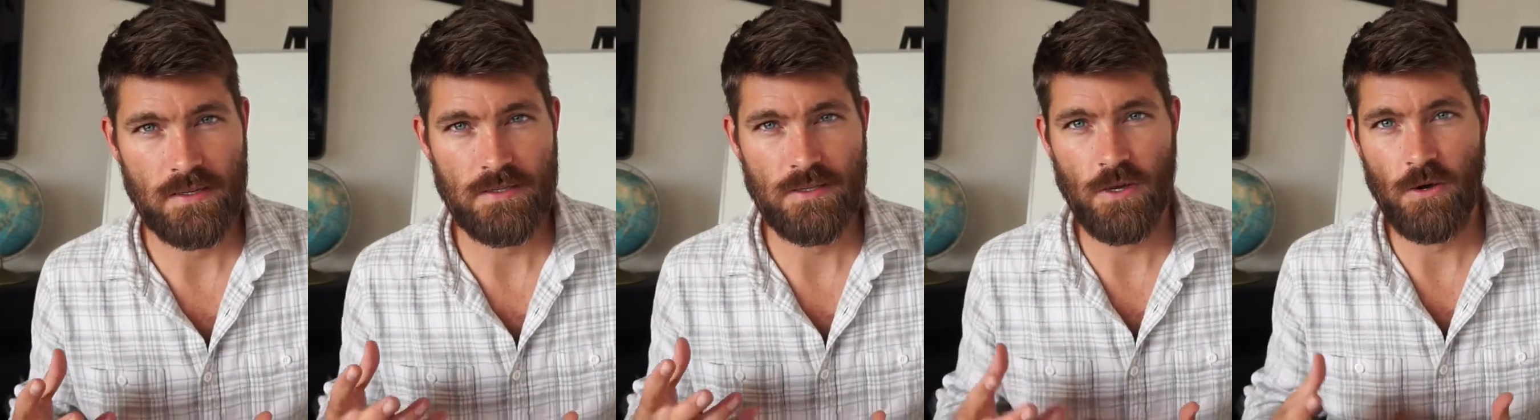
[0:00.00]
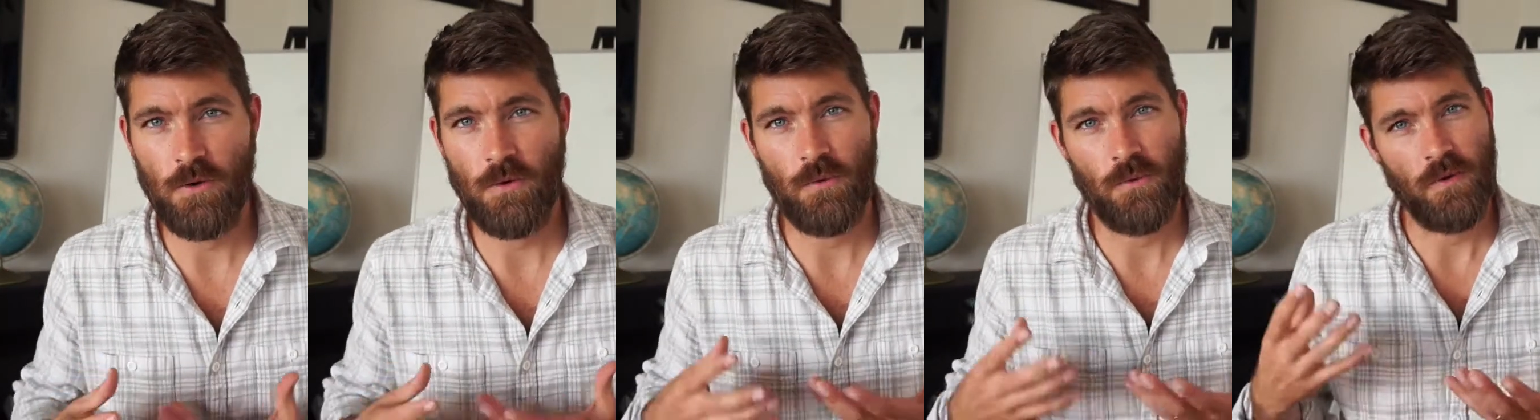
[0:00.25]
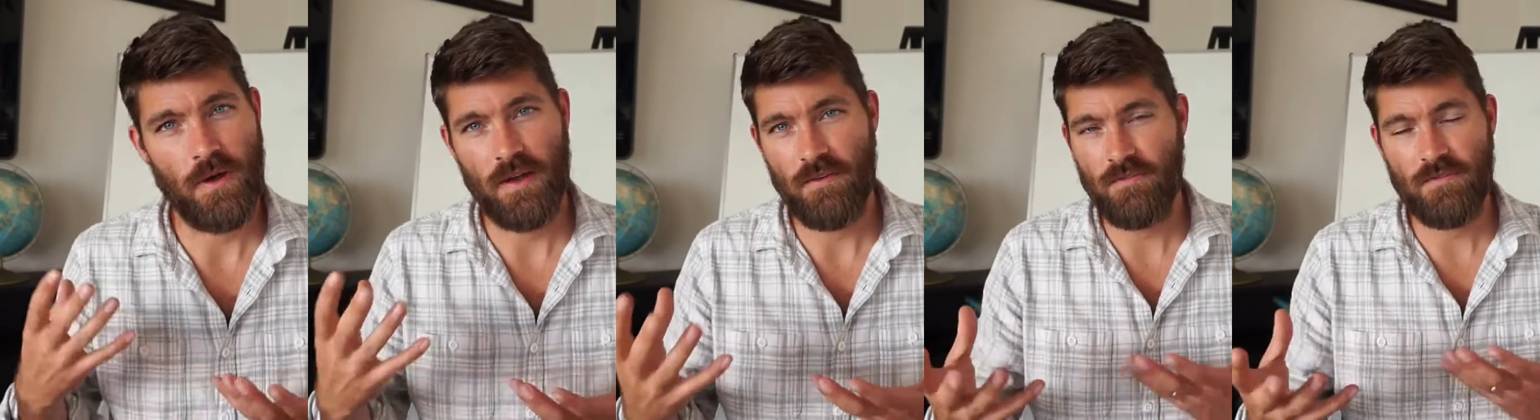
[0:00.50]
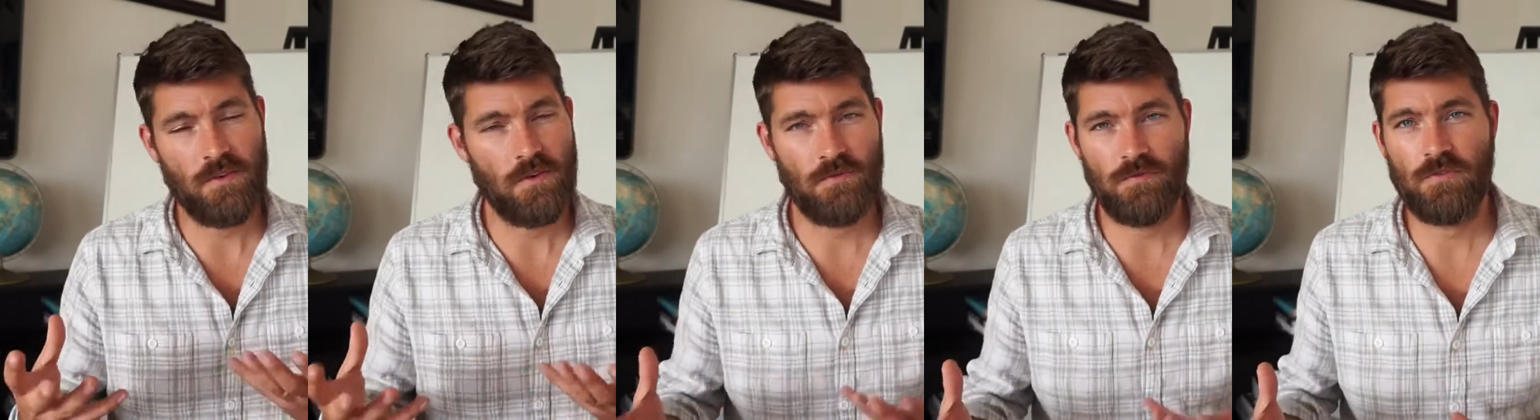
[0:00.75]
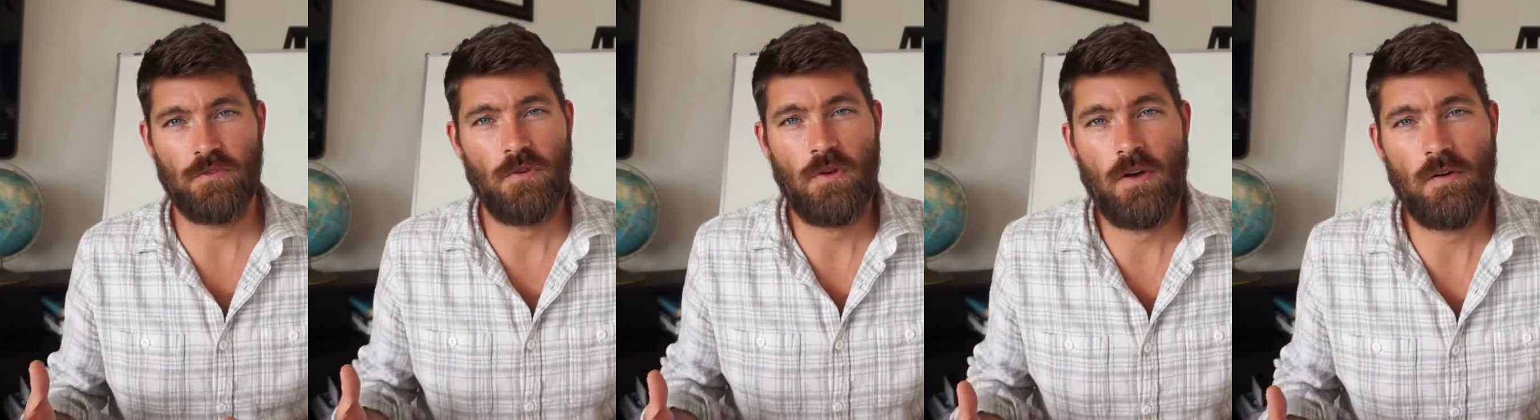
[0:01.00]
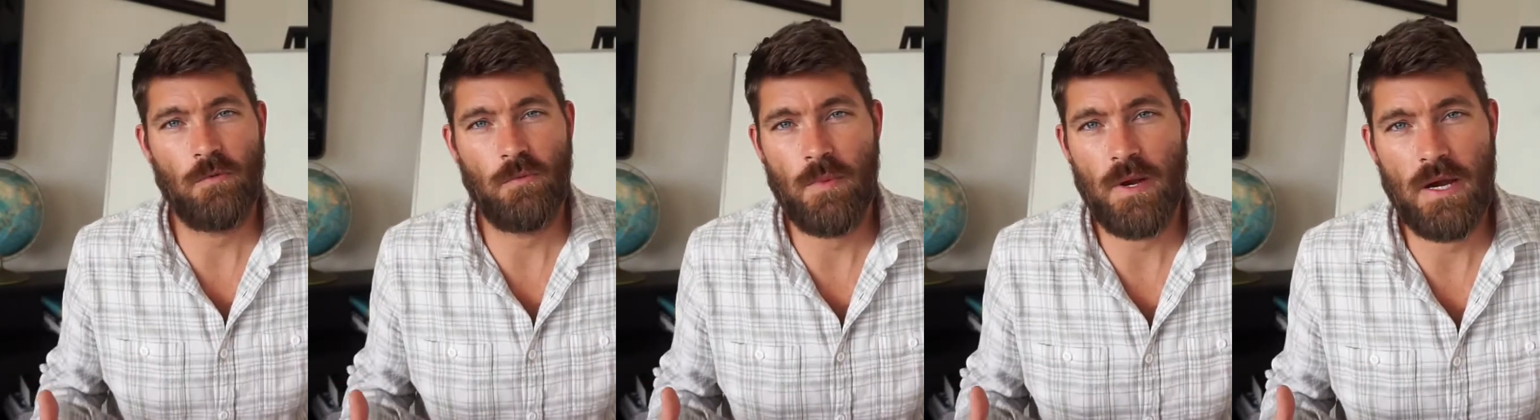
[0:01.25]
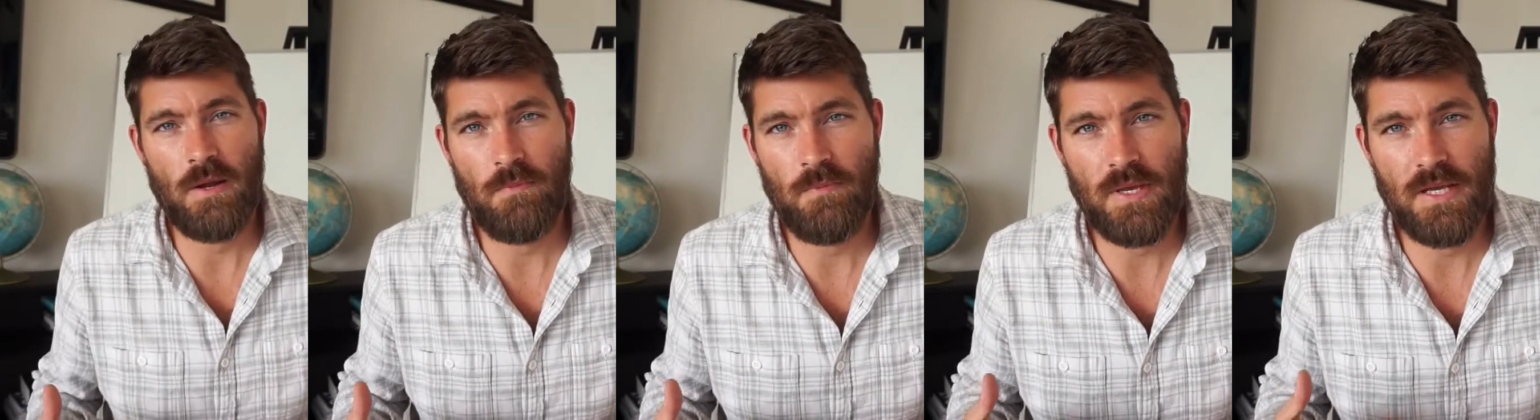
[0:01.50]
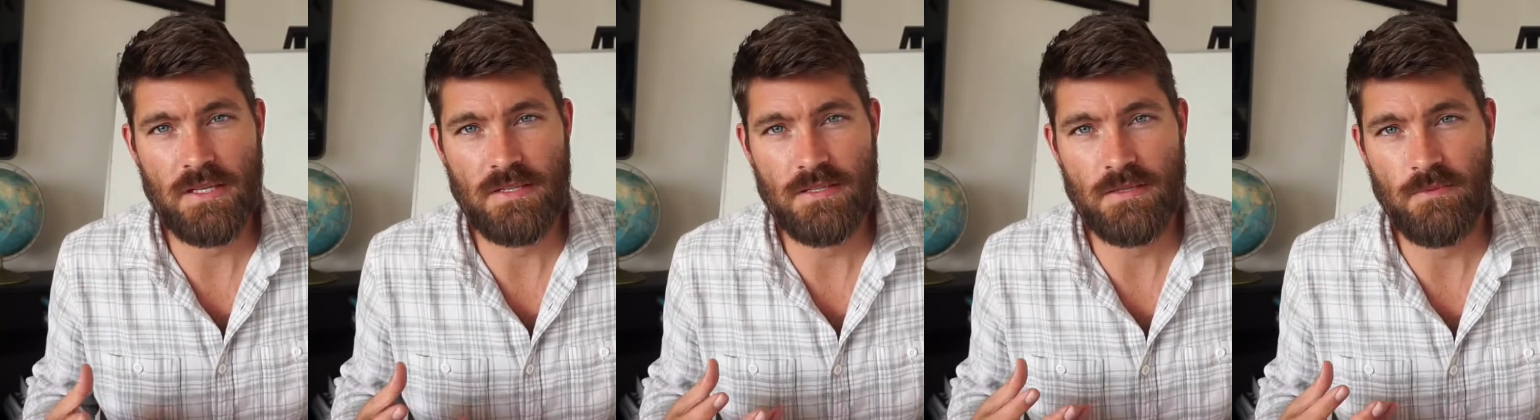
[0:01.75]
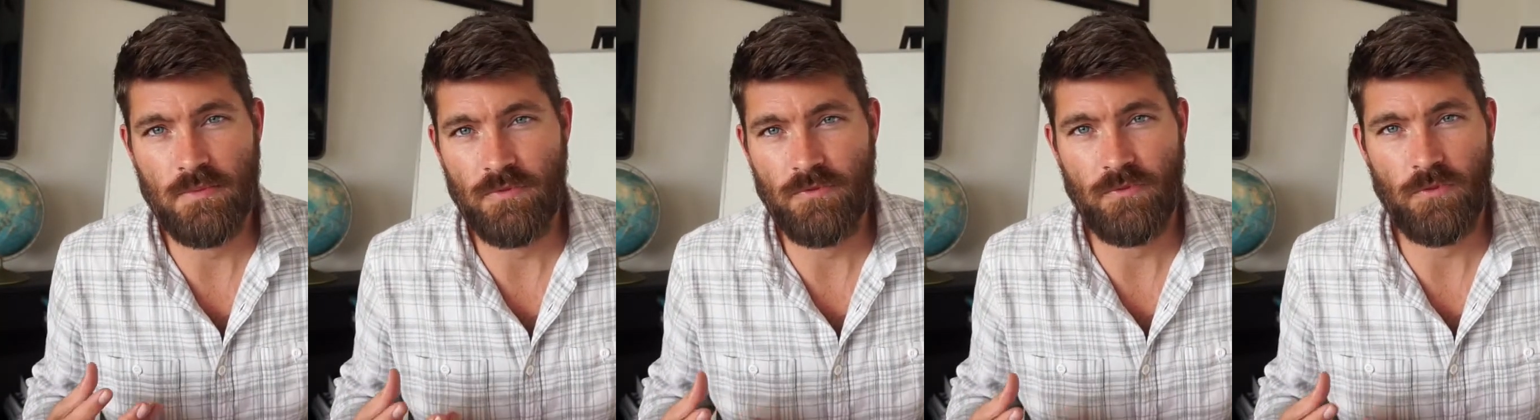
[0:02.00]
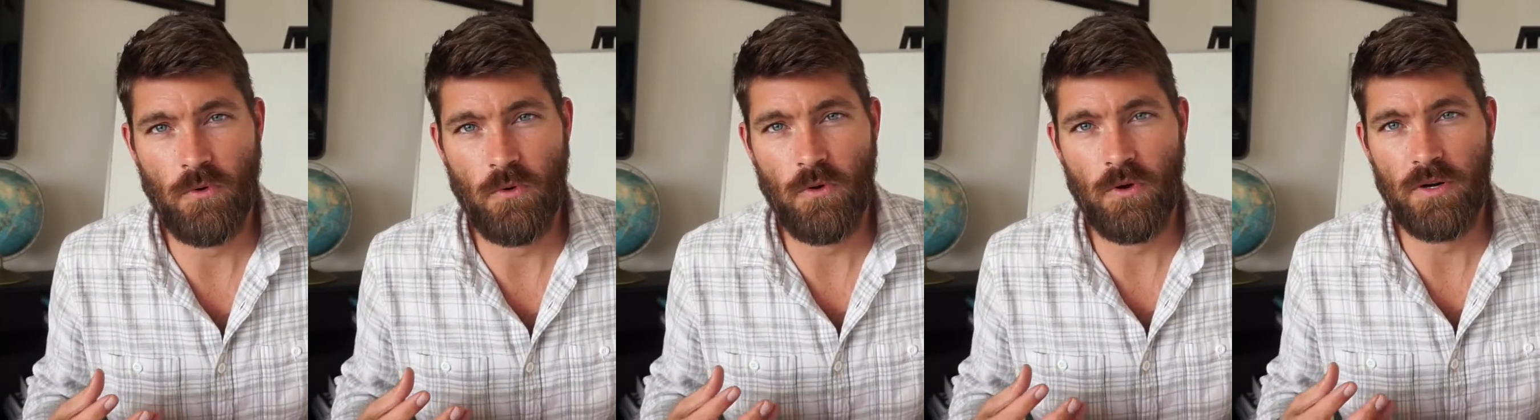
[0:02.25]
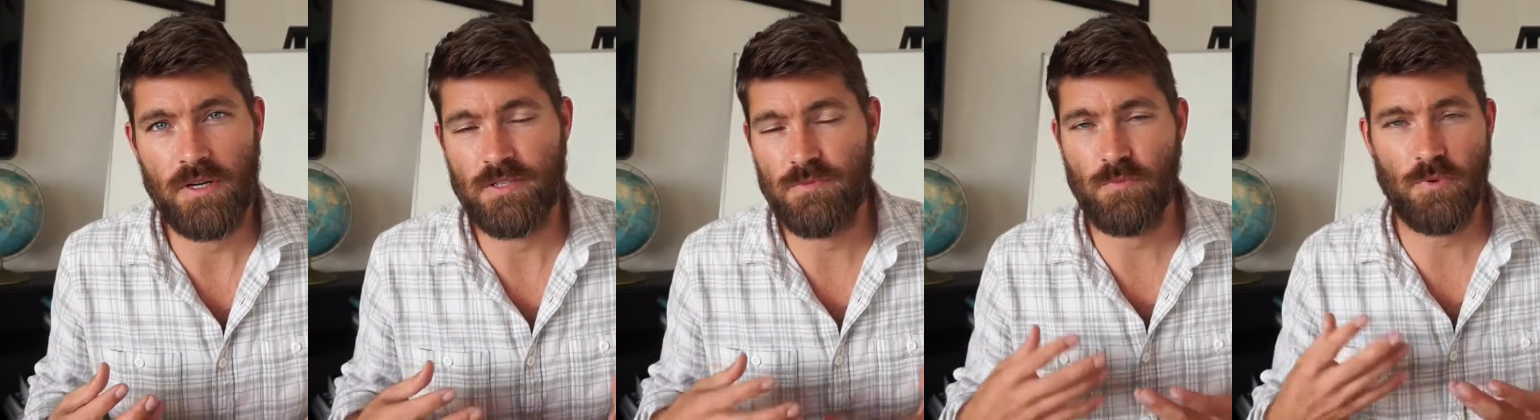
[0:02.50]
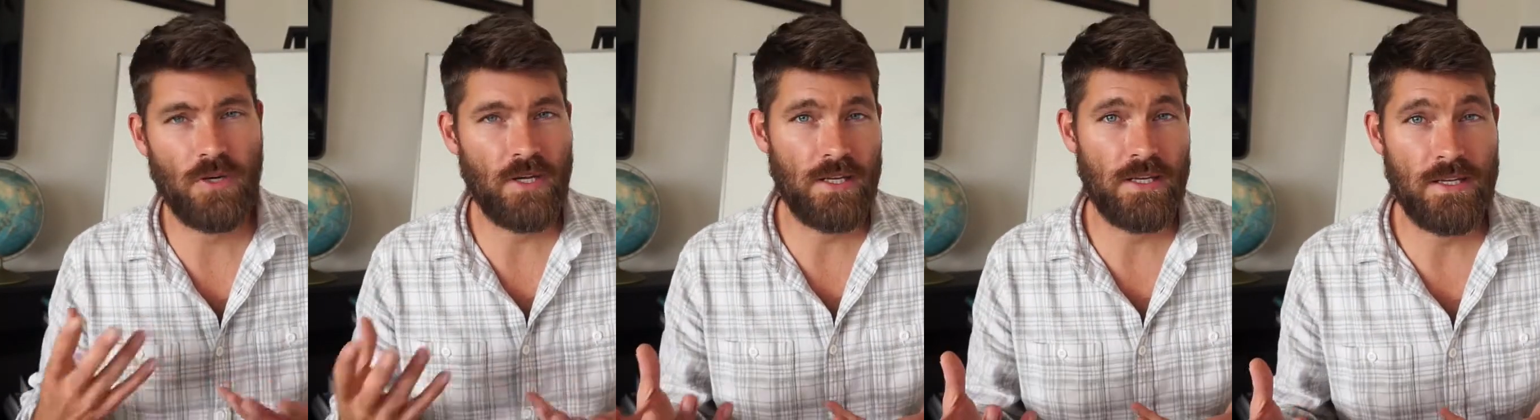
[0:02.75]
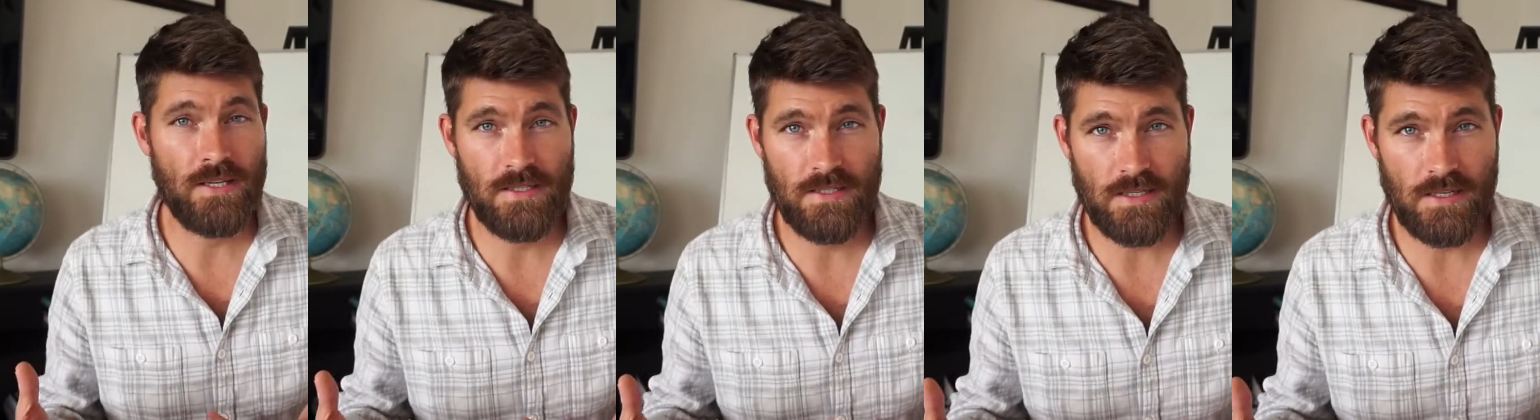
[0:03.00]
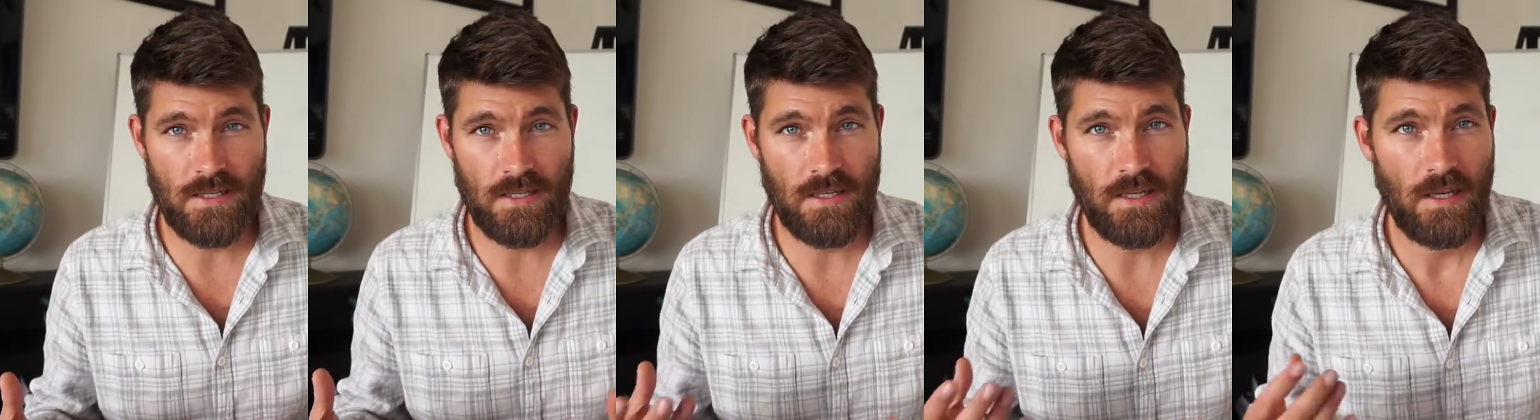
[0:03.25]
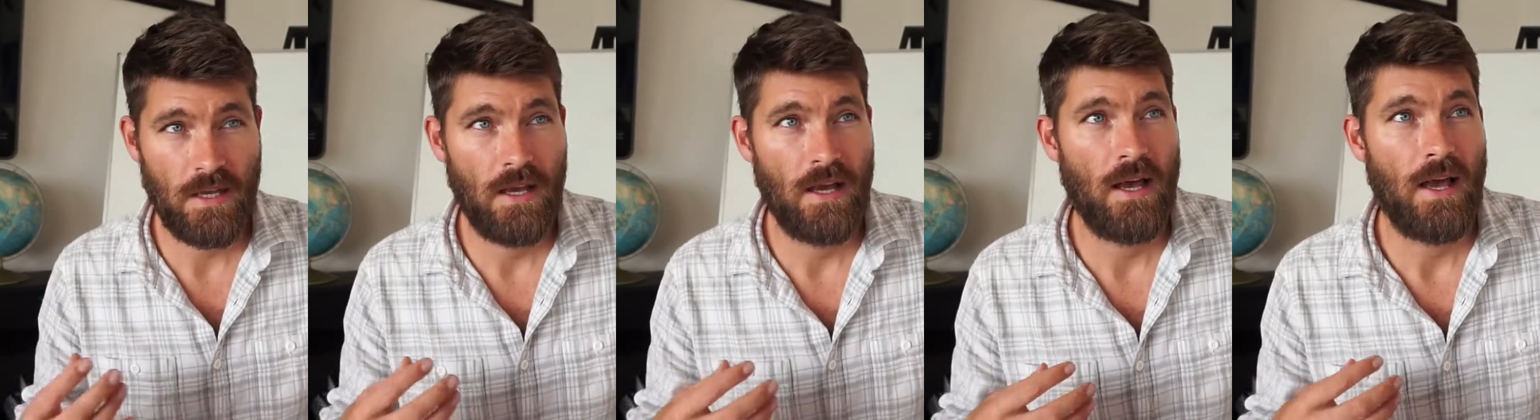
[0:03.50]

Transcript: So if you ever made a pizza before, it's pretty easy,